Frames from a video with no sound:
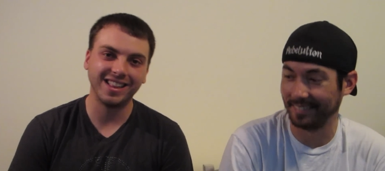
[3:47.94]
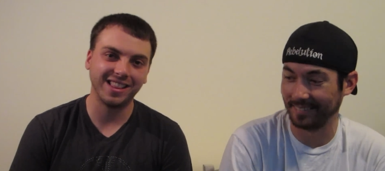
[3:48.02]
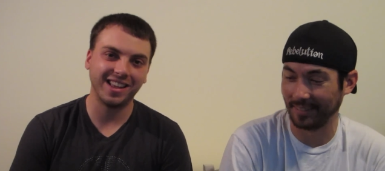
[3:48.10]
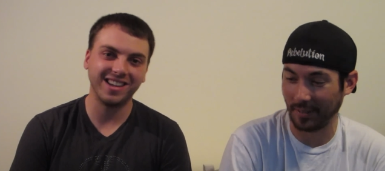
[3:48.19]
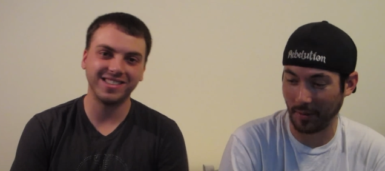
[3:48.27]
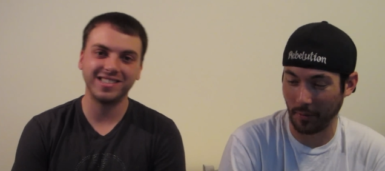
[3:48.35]
Speaker 1: a
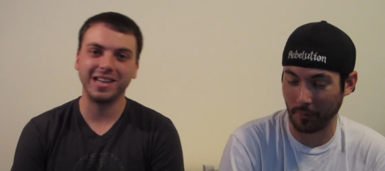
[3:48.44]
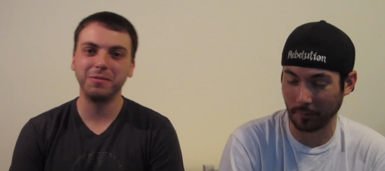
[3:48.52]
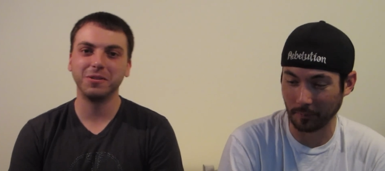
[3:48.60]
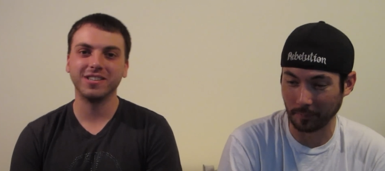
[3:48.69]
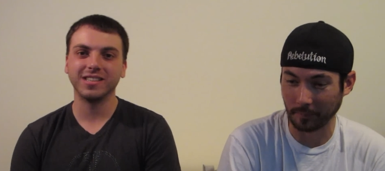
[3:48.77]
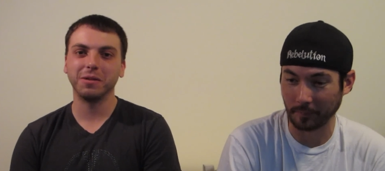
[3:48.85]

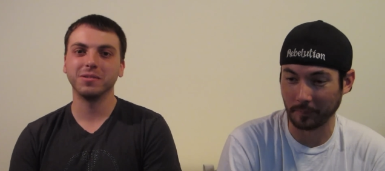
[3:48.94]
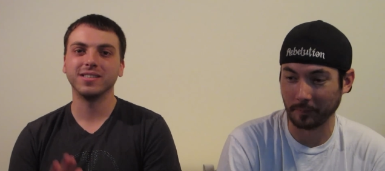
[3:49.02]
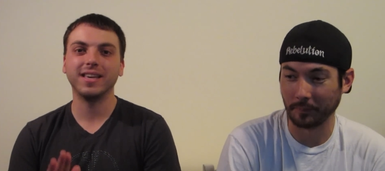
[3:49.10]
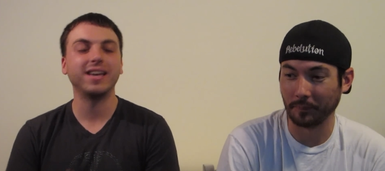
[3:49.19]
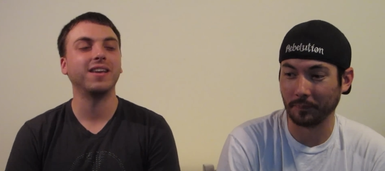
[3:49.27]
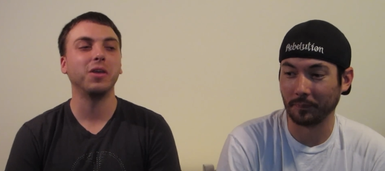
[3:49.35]
lightsaber because I was
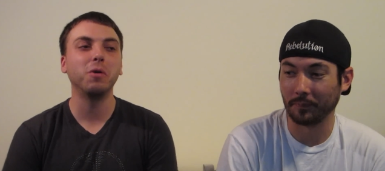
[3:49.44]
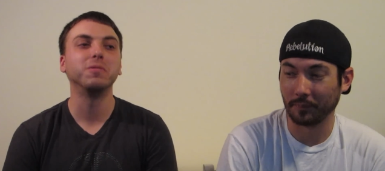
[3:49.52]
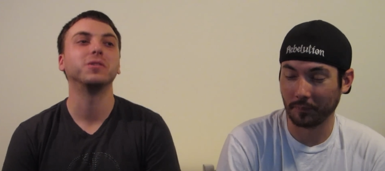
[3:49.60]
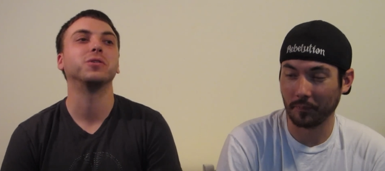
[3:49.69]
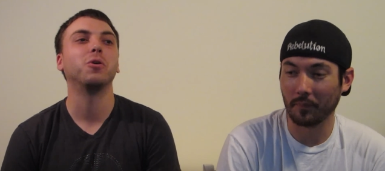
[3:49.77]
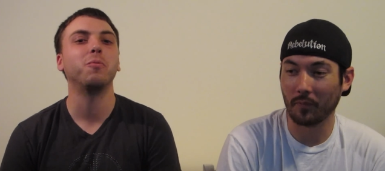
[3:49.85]
like,
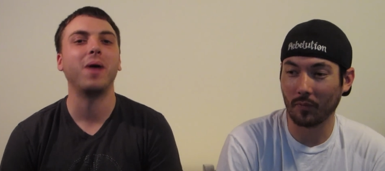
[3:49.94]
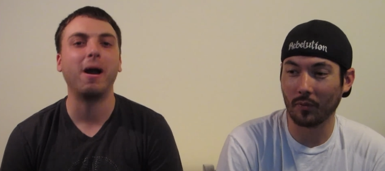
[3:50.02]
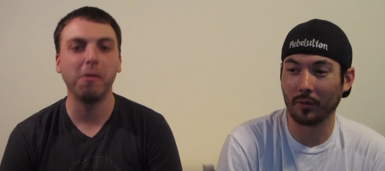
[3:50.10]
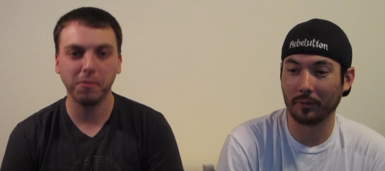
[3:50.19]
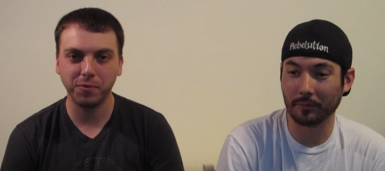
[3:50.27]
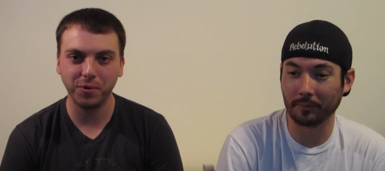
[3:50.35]
Yoda's so
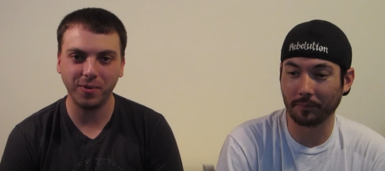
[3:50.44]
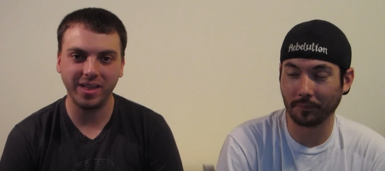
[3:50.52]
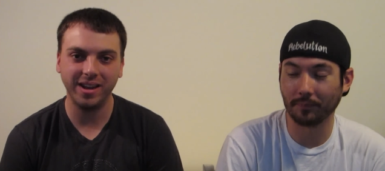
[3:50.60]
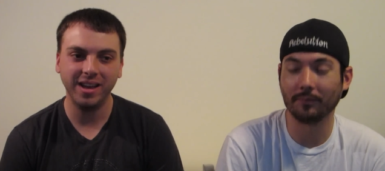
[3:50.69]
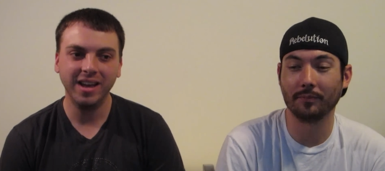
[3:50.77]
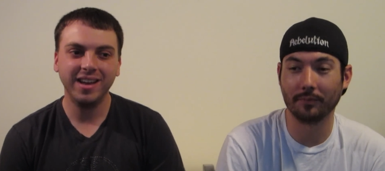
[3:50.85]
powerful
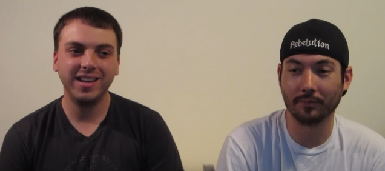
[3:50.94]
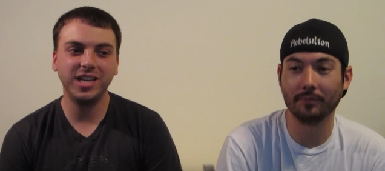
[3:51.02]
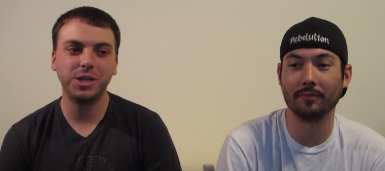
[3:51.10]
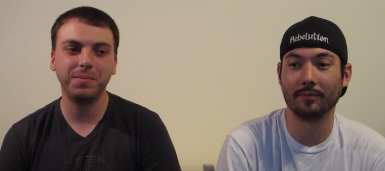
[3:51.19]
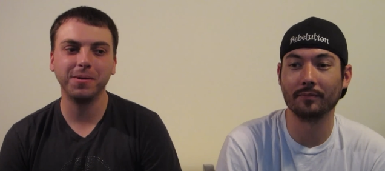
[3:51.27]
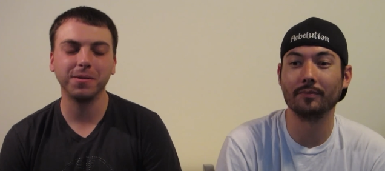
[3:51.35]
that he
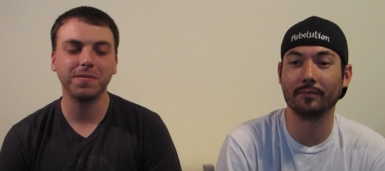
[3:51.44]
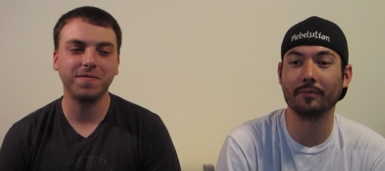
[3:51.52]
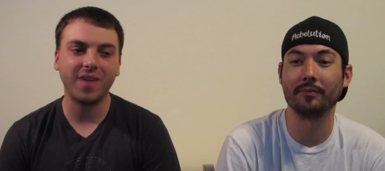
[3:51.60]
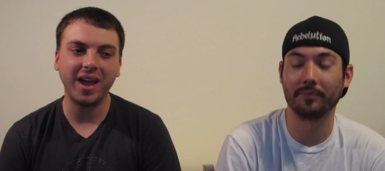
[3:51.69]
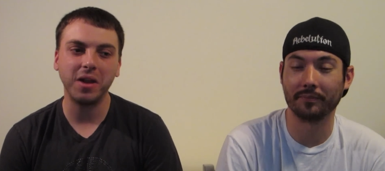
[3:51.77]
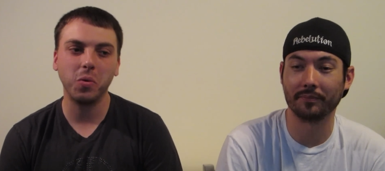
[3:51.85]
should be able to
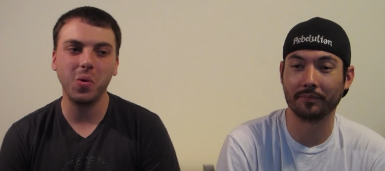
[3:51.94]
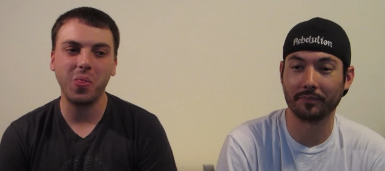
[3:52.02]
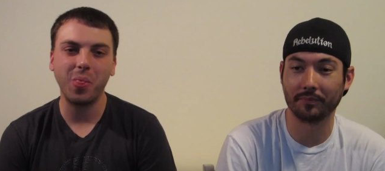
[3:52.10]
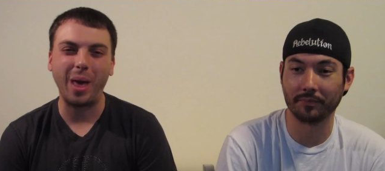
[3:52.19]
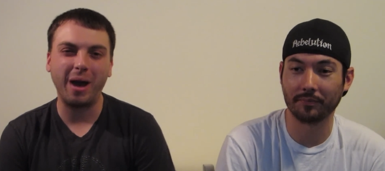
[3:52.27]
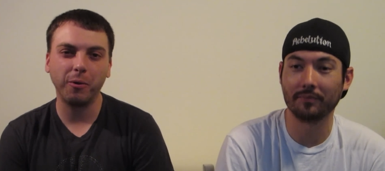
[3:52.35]
fight
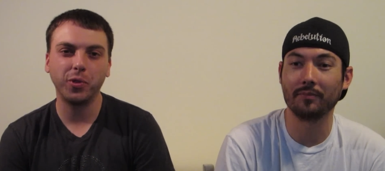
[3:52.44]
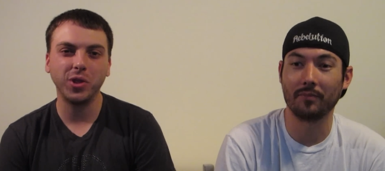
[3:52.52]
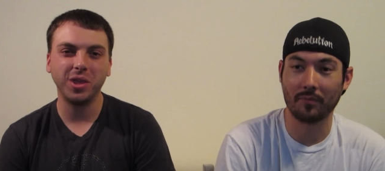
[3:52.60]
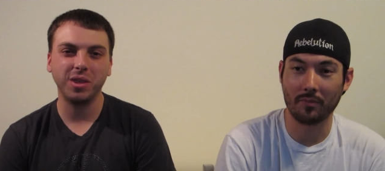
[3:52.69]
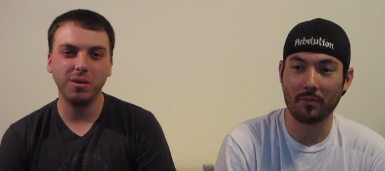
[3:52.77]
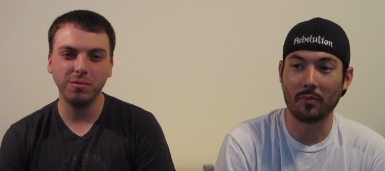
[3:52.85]
without the
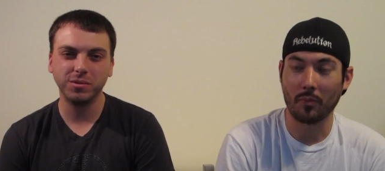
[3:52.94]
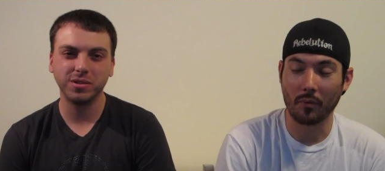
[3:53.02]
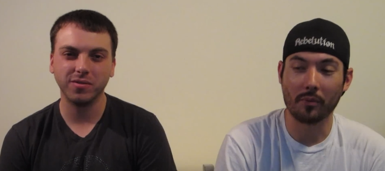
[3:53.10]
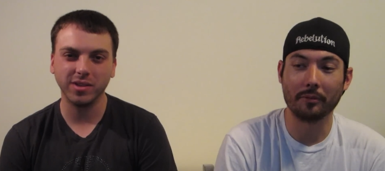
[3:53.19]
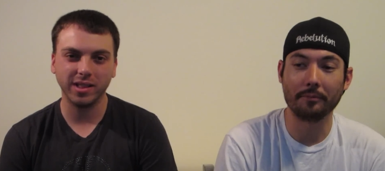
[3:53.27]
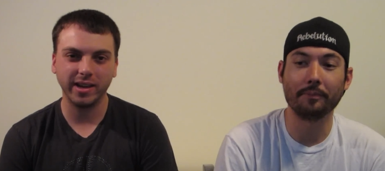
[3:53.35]
use
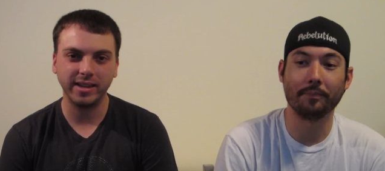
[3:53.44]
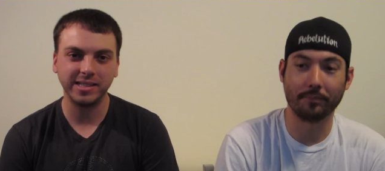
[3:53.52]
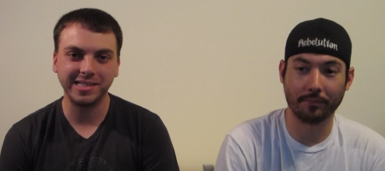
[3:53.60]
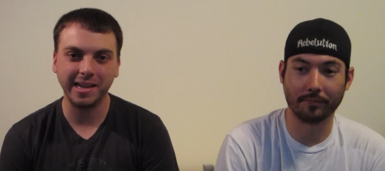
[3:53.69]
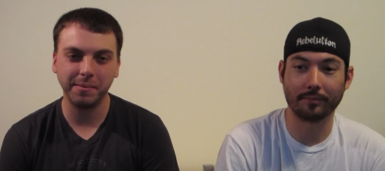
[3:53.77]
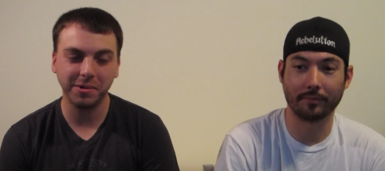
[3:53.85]
of a
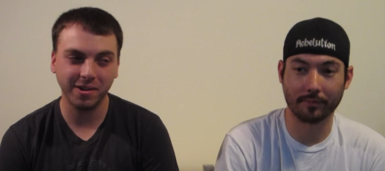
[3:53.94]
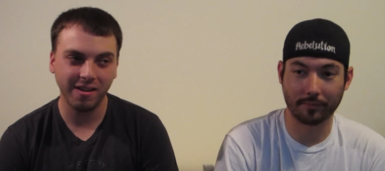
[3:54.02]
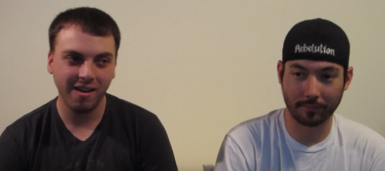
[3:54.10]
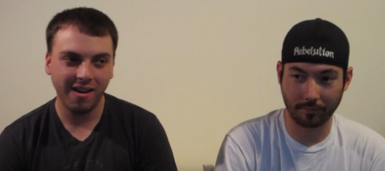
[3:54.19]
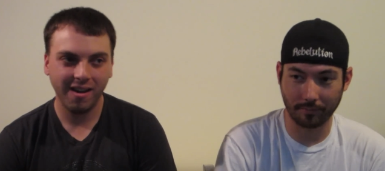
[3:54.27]
lightsaber.